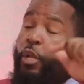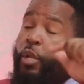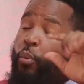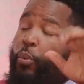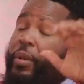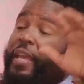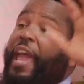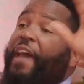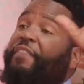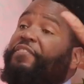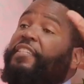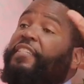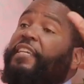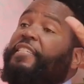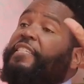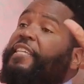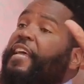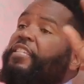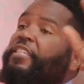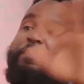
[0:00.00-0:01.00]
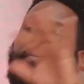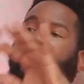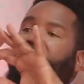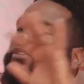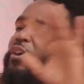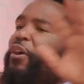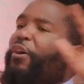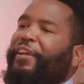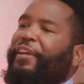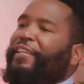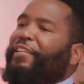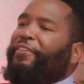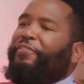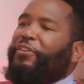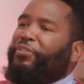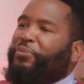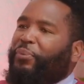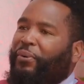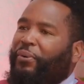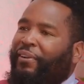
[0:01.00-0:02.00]
We have success, but it's all
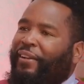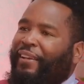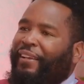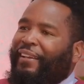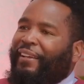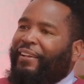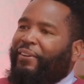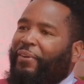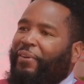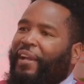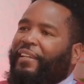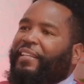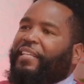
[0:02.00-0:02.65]
individual, right?